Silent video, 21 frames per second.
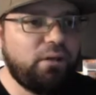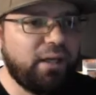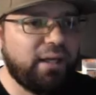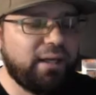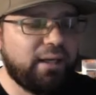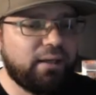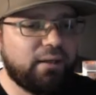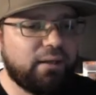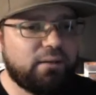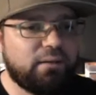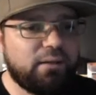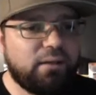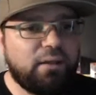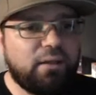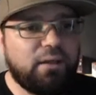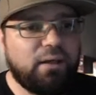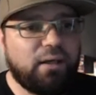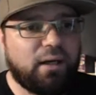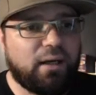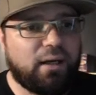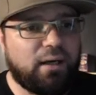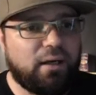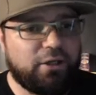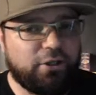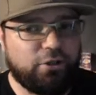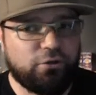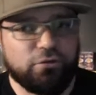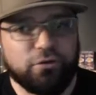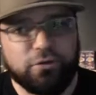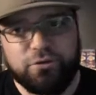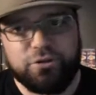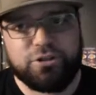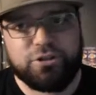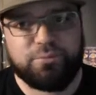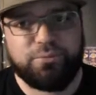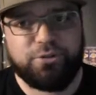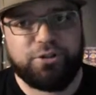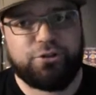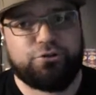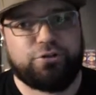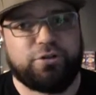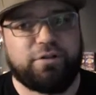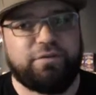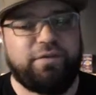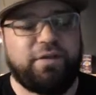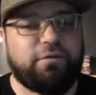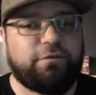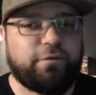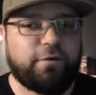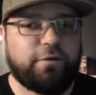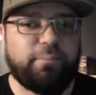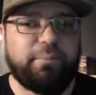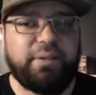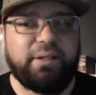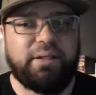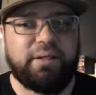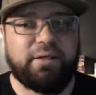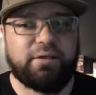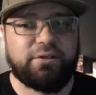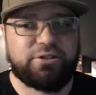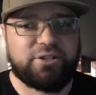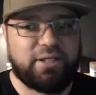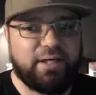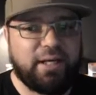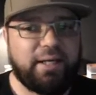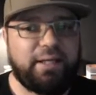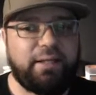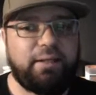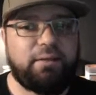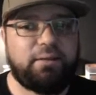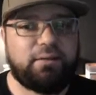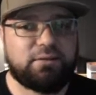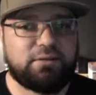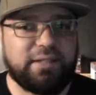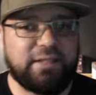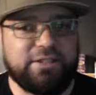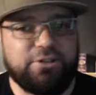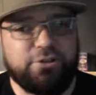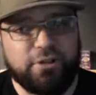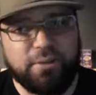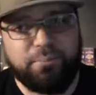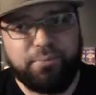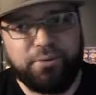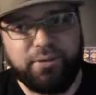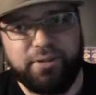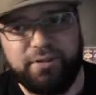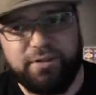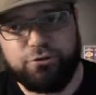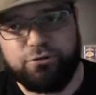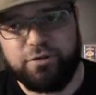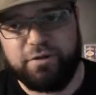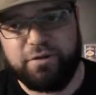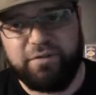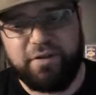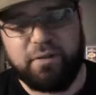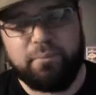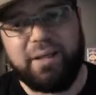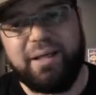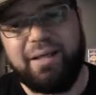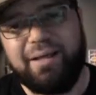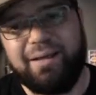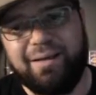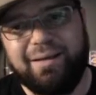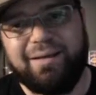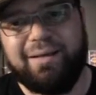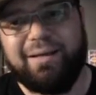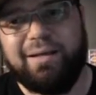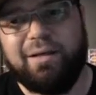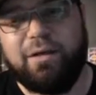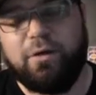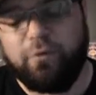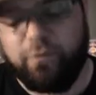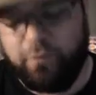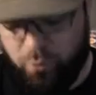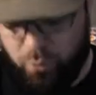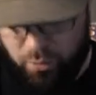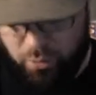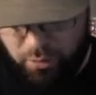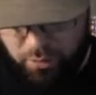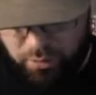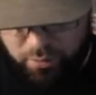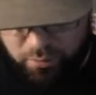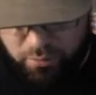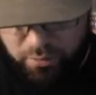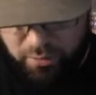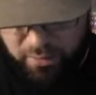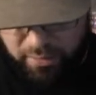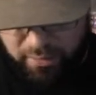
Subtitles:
and you'll learn some good trivia from me here tonight that you can put in the trivia bank for